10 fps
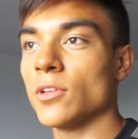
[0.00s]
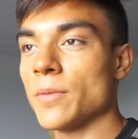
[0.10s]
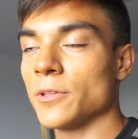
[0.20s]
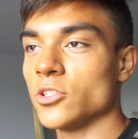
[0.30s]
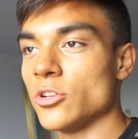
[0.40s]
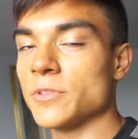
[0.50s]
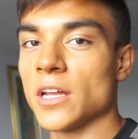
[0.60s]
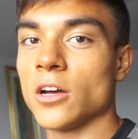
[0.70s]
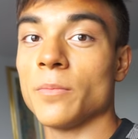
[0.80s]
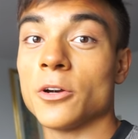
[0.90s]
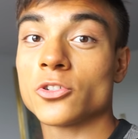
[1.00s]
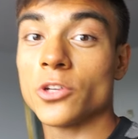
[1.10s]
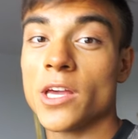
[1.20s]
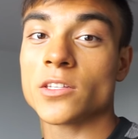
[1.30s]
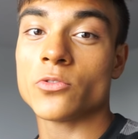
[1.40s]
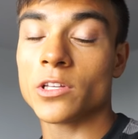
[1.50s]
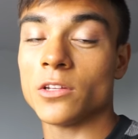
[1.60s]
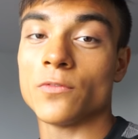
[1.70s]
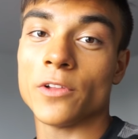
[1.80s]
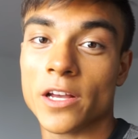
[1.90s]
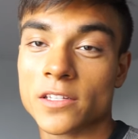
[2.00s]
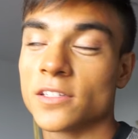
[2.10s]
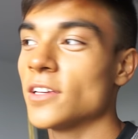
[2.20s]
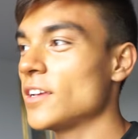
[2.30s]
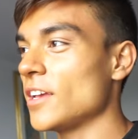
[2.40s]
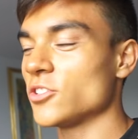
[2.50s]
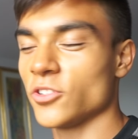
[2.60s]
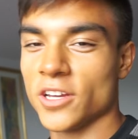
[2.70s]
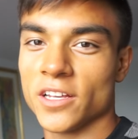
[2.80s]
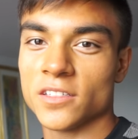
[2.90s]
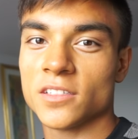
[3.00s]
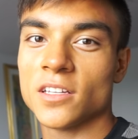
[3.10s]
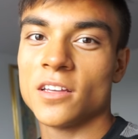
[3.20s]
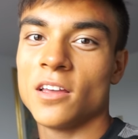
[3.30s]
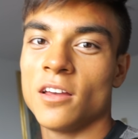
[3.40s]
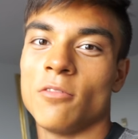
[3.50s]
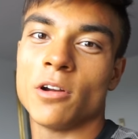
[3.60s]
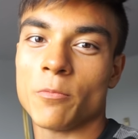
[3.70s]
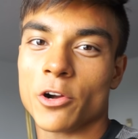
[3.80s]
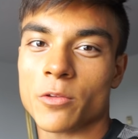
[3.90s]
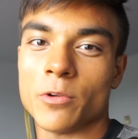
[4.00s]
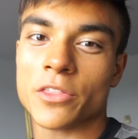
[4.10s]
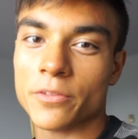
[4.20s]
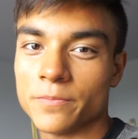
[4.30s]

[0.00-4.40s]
when they put the Dream Tan on. But I'll show you guys quick little flex and show you guys what I'm working with.